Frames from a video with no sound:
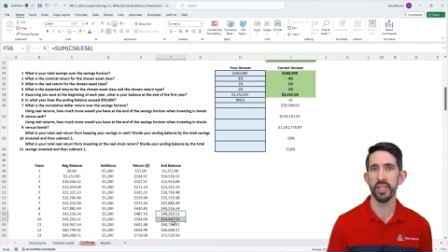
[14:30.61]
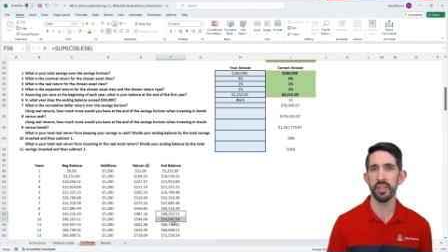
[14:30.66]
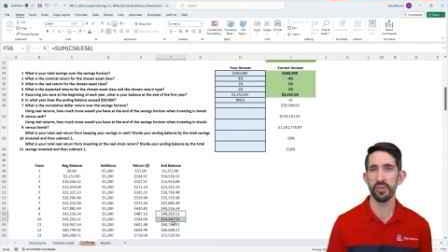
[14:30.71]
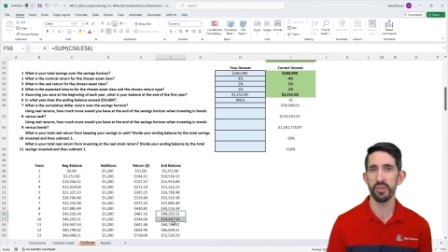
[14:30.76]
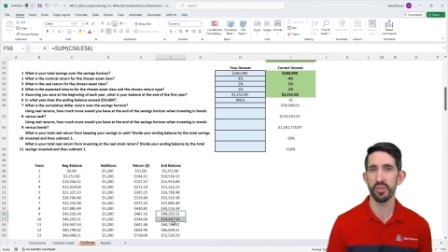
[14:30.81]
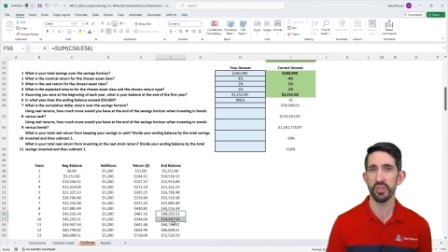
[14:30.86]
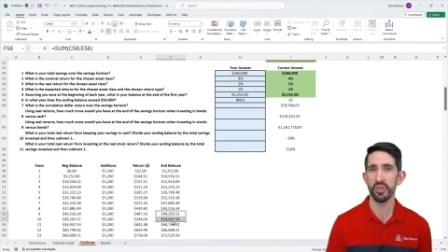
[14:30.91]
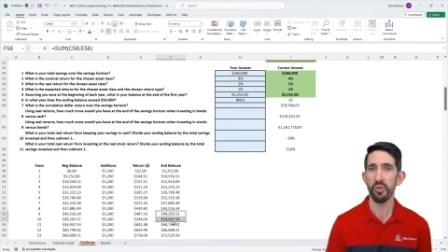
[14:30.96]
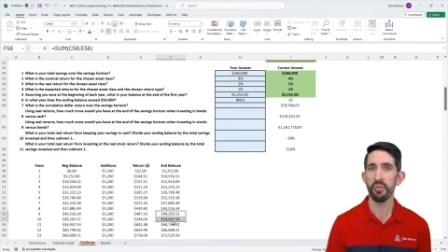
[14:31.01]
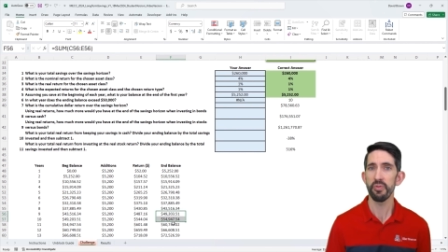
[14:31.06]
There's
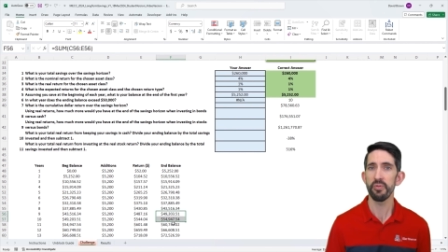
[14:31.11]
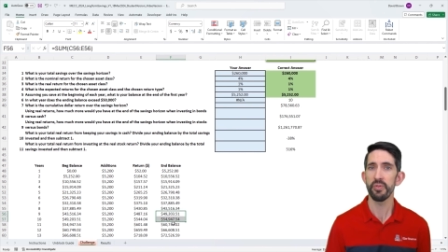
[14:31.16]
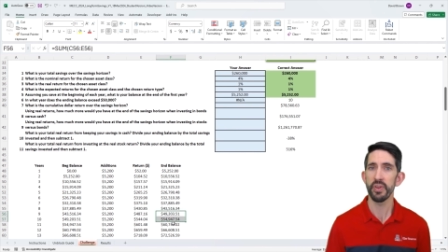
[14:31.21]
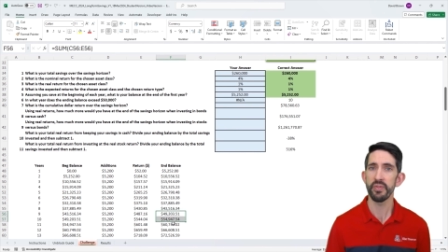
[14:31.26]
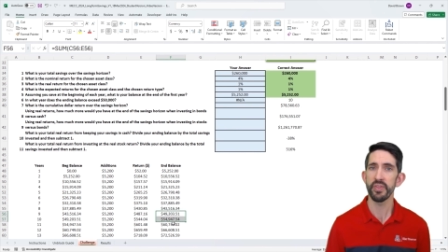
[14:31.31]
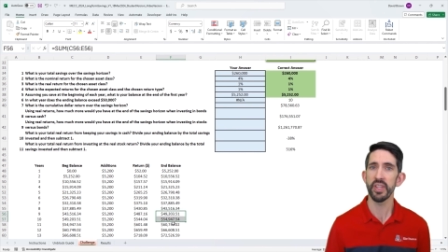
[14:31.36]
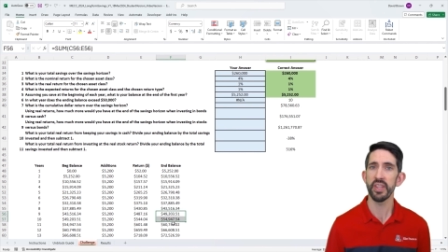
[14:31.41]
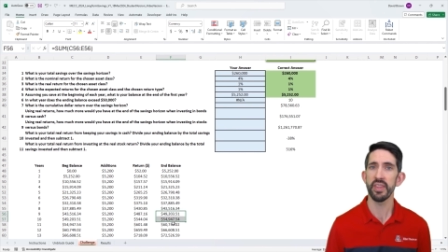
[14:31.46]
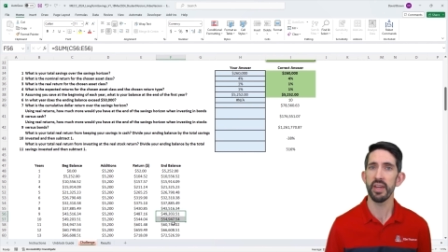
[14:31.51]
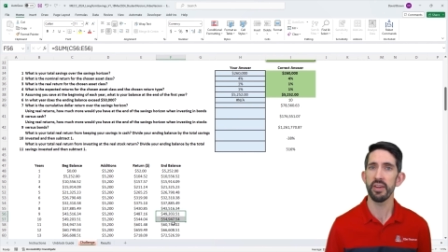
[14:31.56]
no
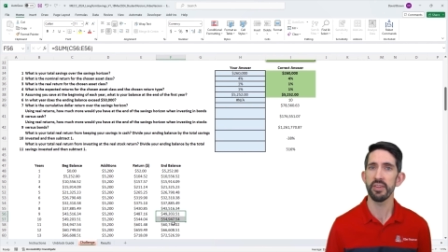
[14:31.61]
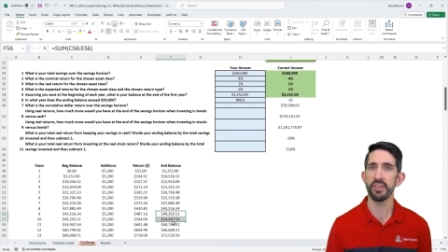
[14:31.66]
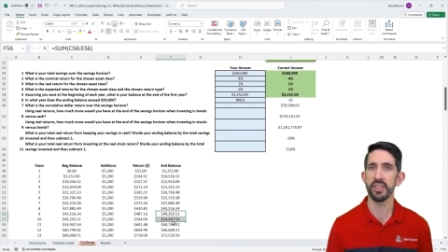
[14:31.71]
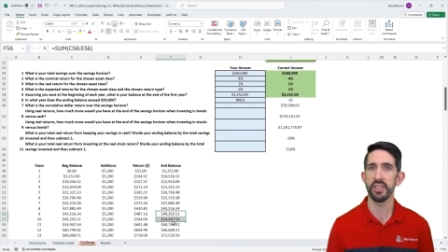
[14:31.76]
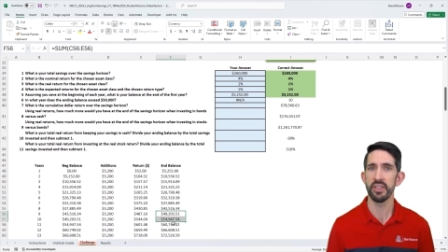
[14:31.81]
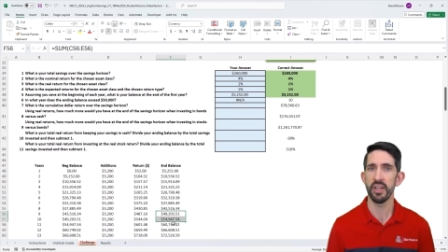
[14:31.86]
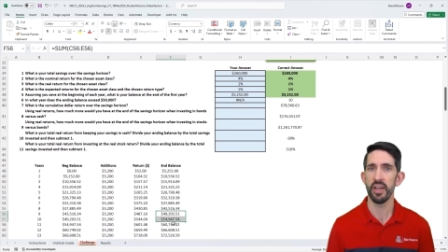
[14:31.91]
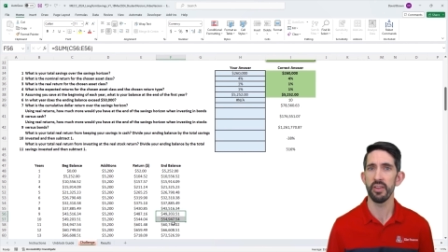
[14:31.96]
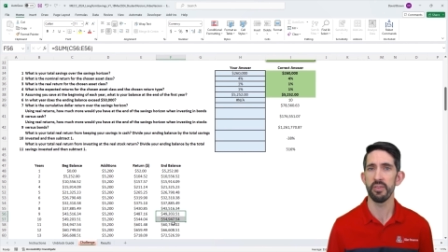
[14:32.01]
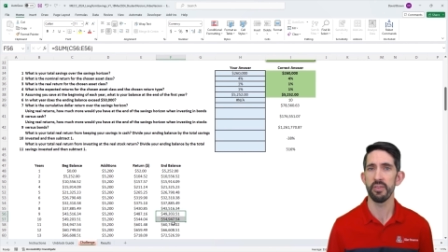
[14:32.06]

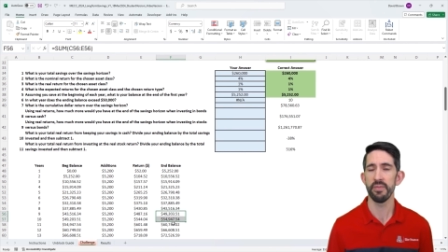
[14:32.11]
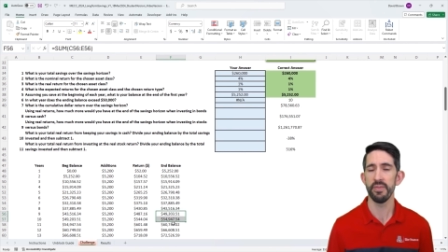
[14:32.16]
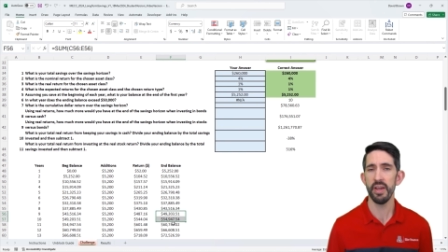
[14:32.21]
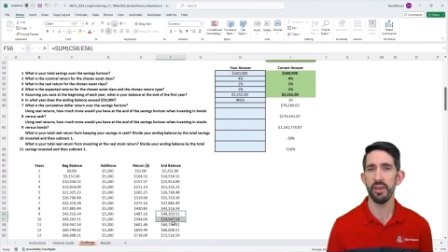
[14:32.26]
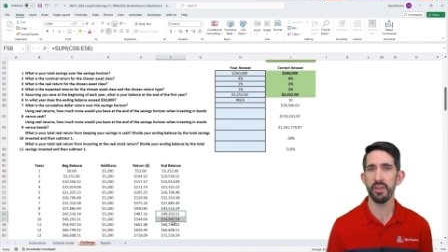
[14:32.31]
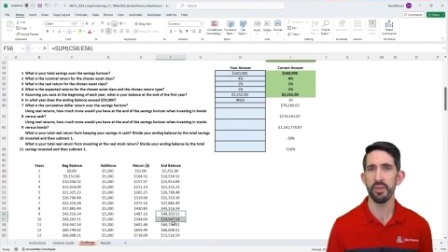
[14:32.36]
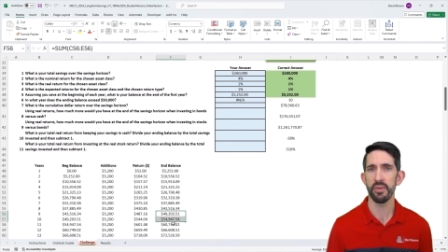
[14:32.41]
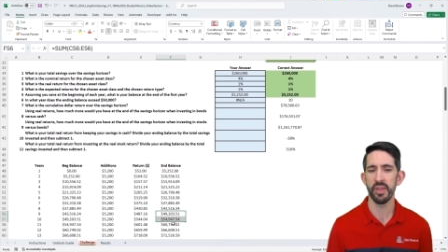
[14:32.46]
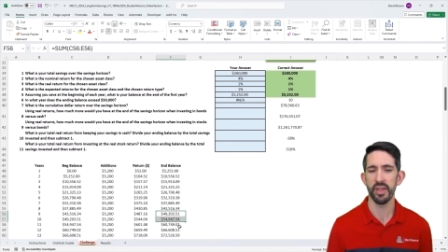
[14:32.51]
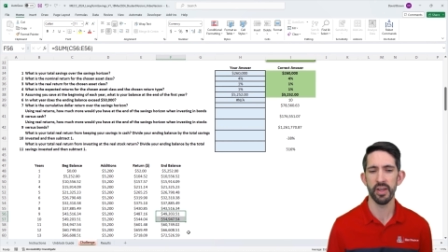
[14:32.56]
$50,000
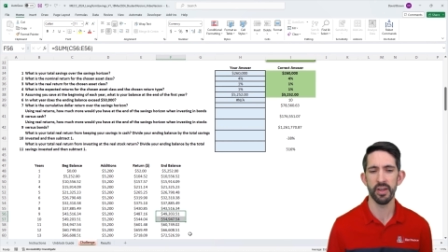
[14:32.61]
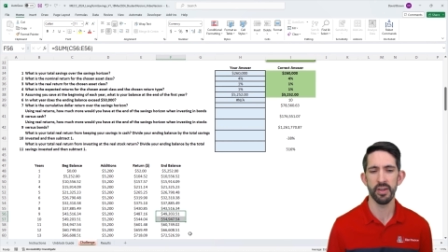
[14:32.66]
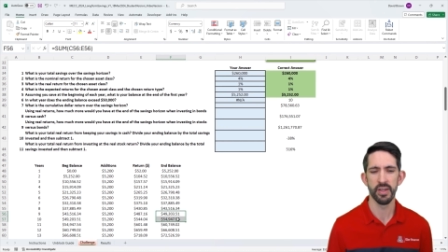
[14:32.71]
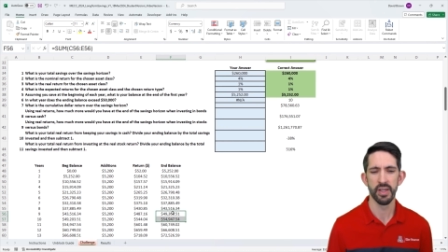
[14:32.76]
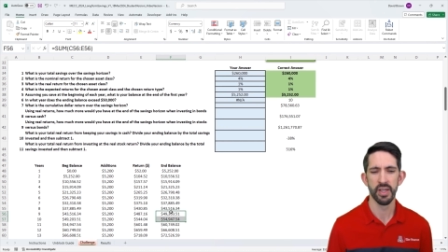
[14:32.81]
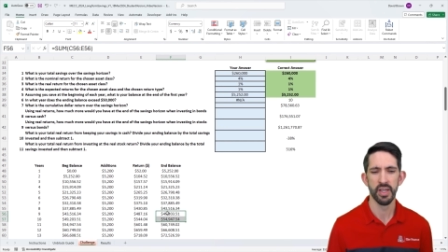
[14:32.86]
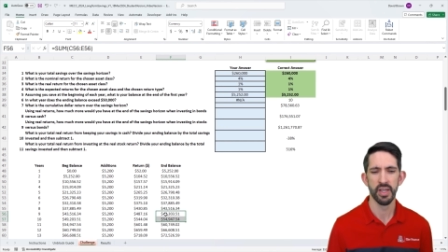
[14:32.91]
value there.